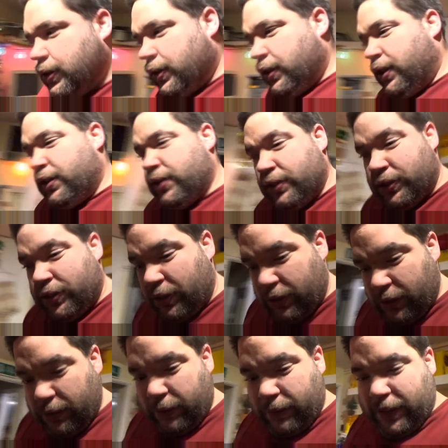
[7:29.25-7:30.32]
Yes, I
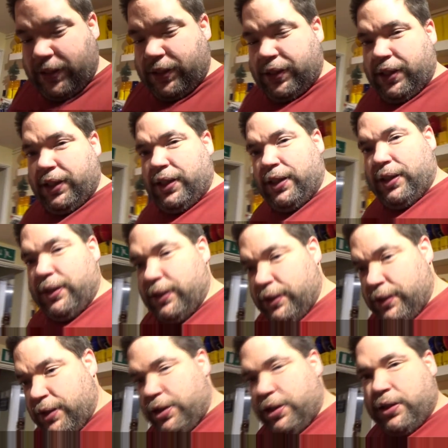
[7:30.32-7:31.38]
still own a VCR.
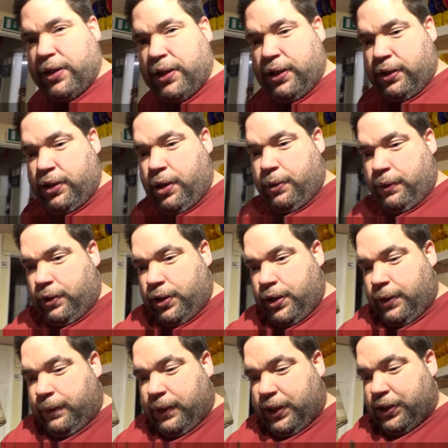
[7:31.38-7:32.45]
And you think, no, I've got
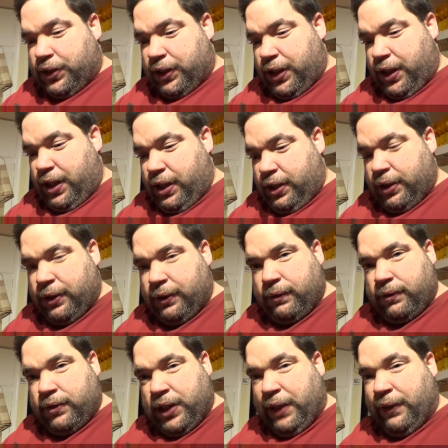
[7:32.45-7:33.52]
another VCR
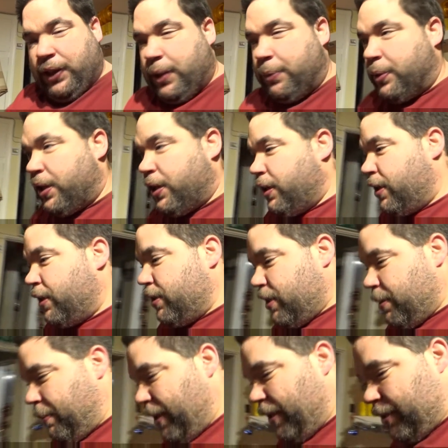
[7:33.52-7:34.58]
and DVD player under
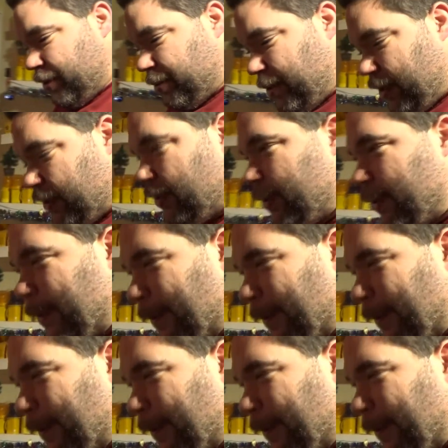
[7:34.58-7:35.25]
the bed as well.